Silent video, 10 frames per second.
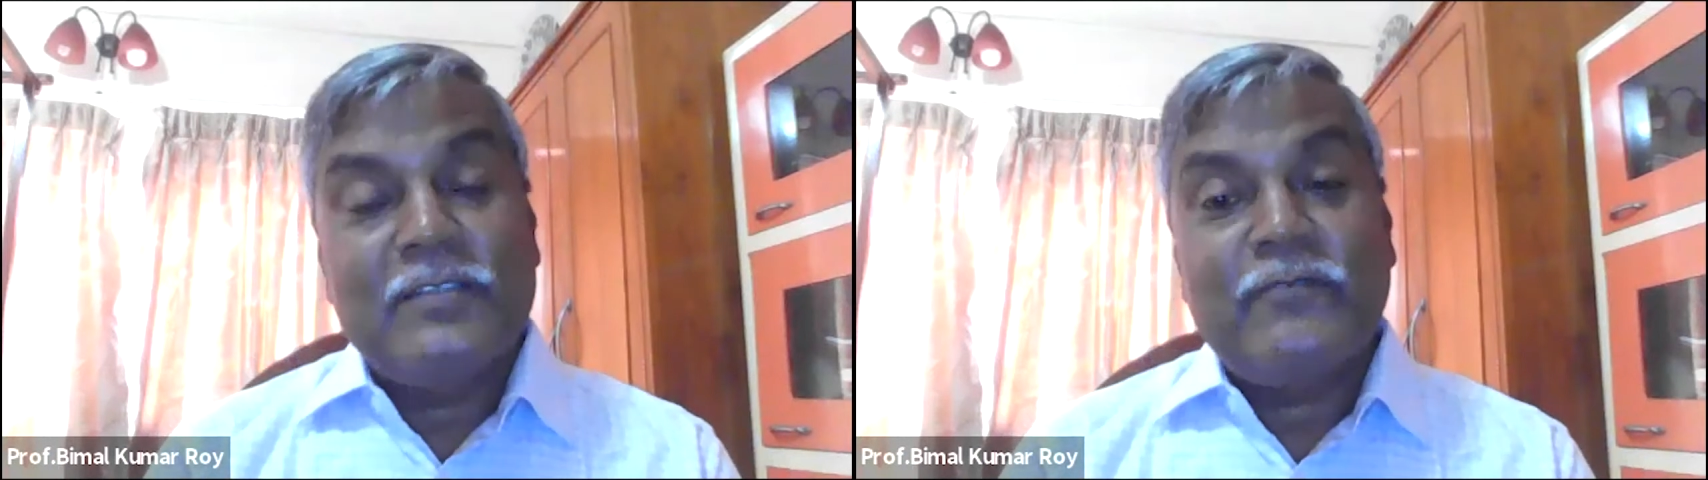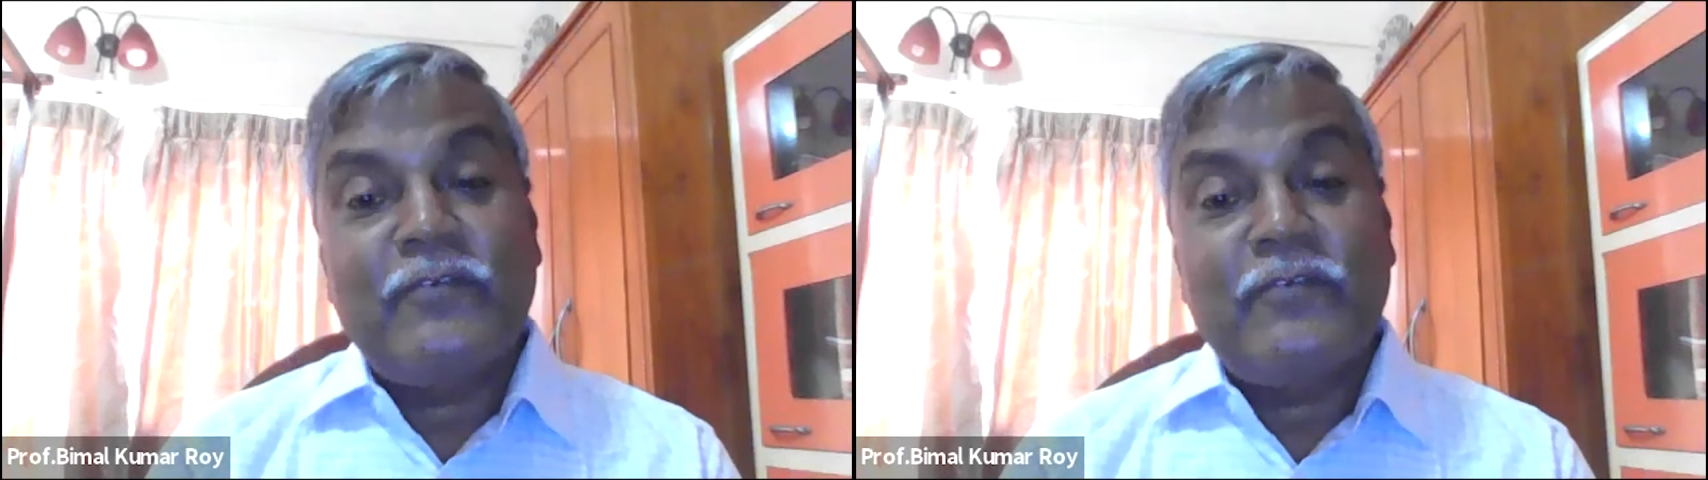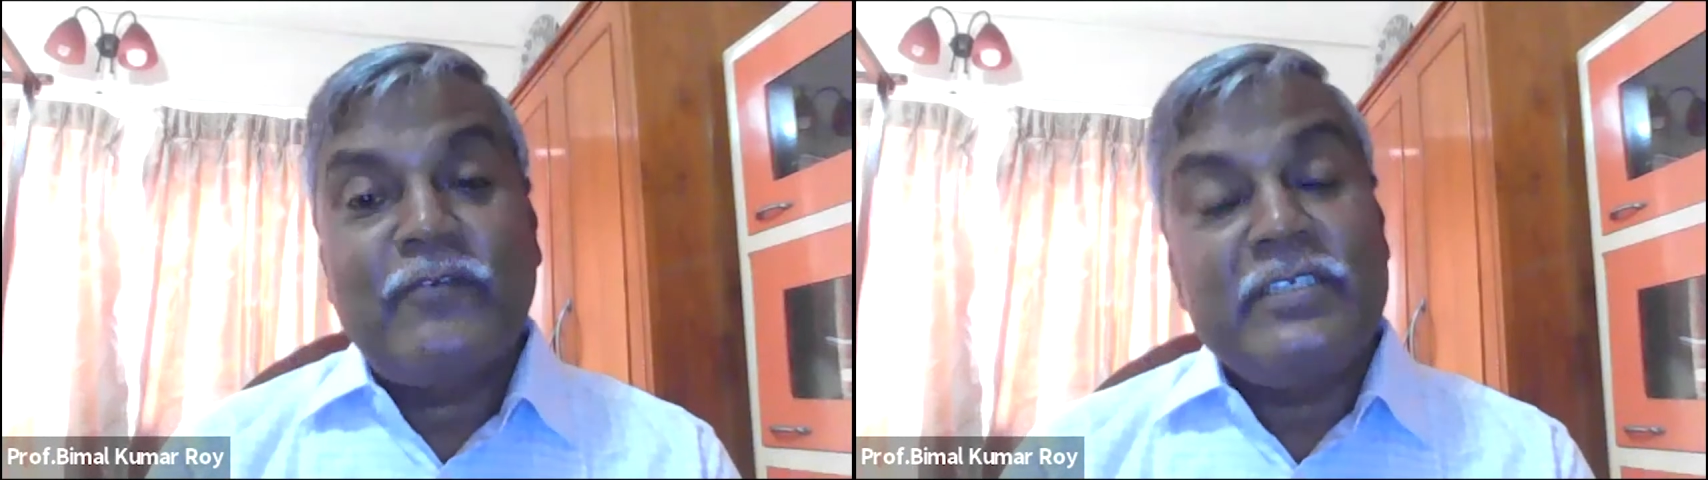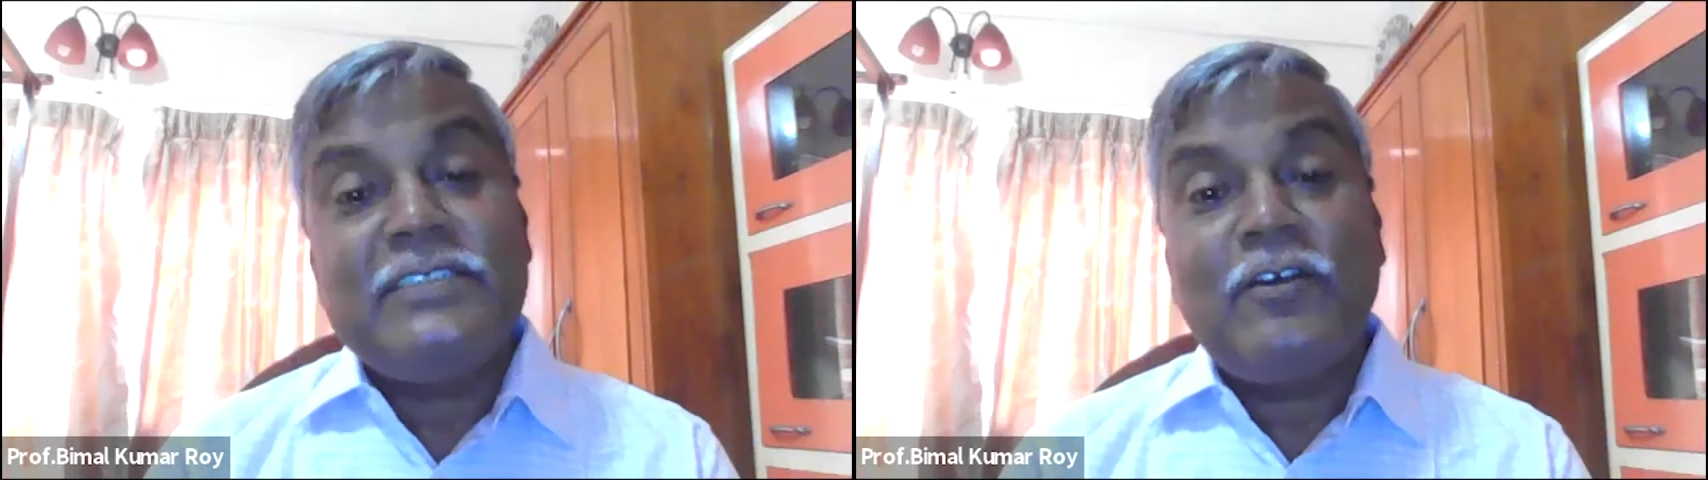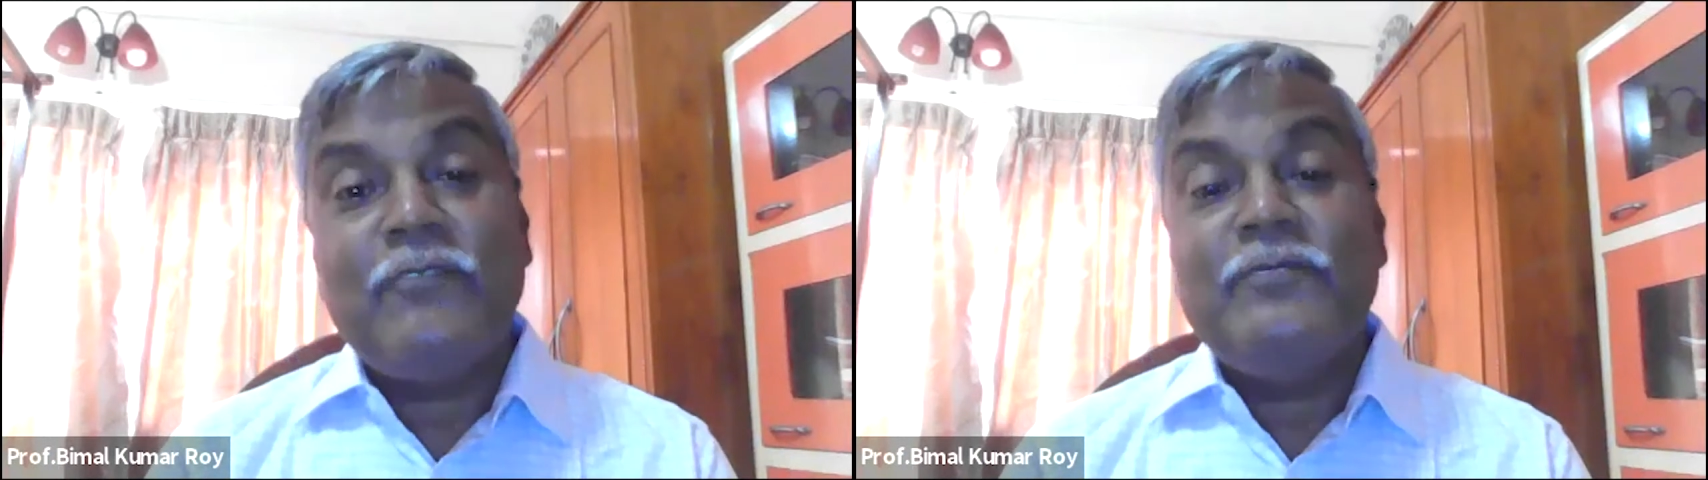So for hmm.
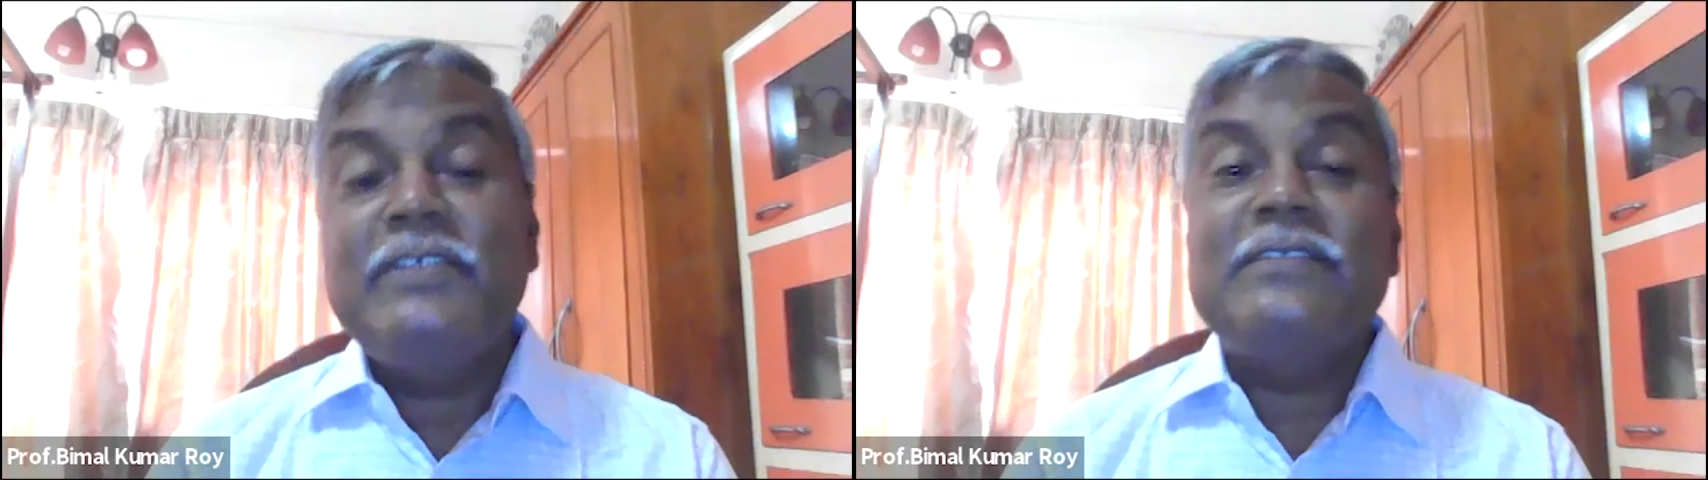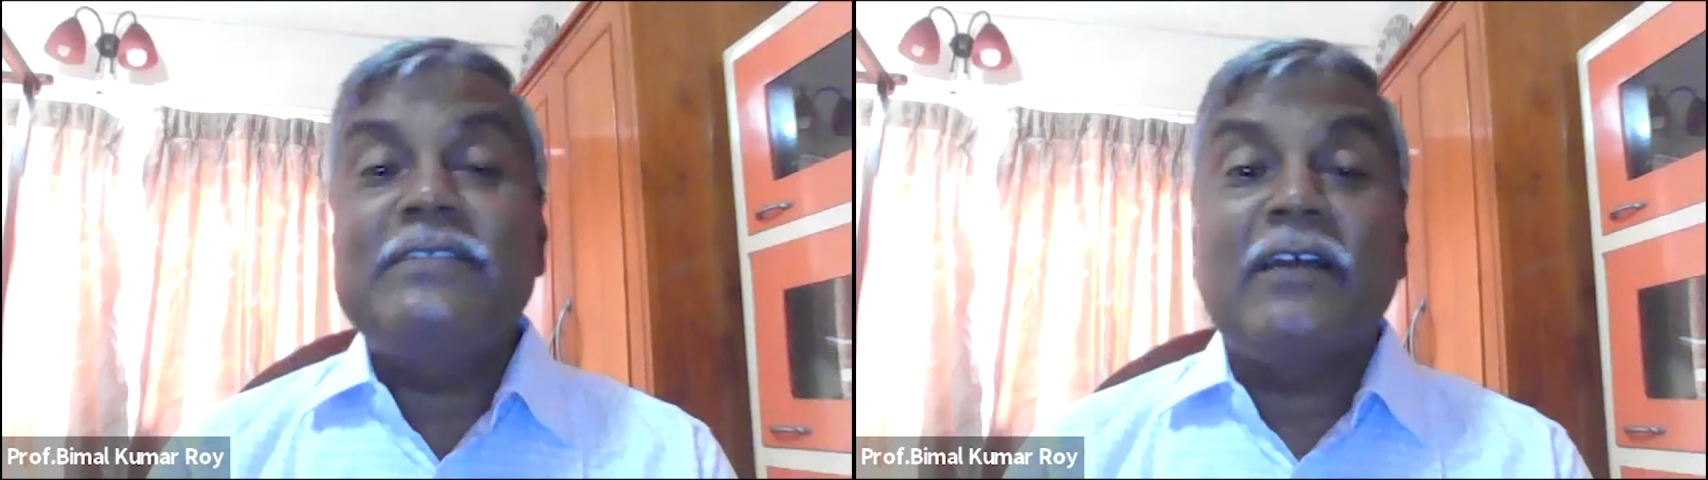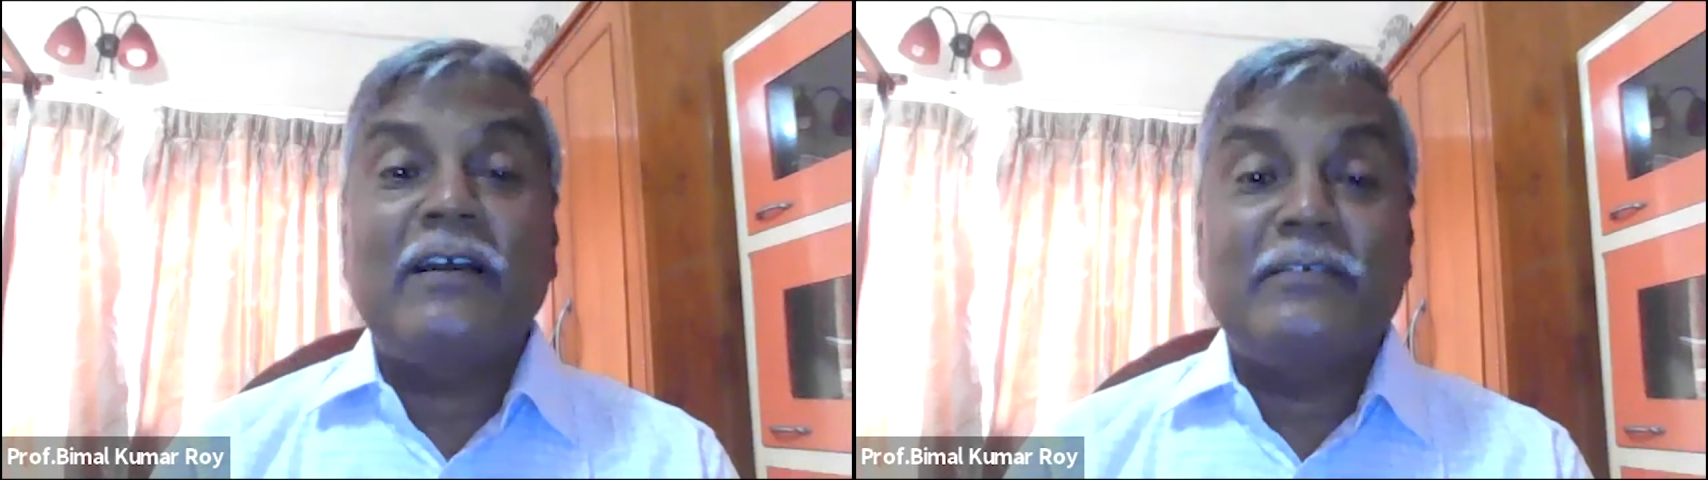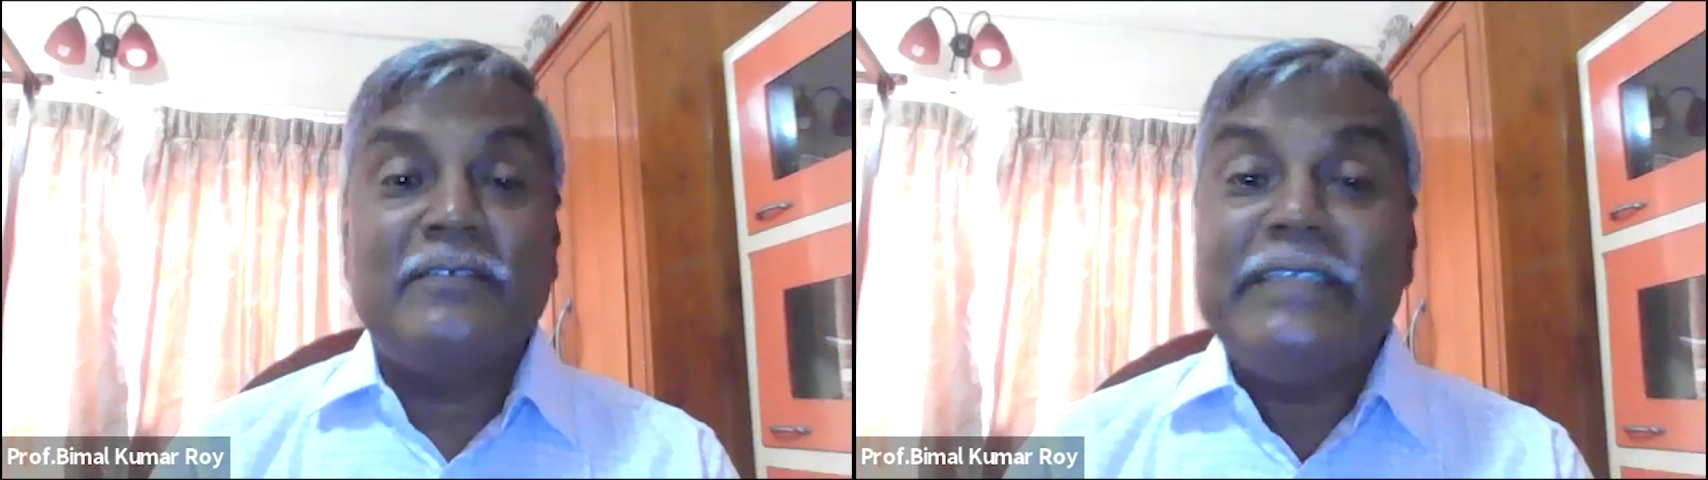each of these uh,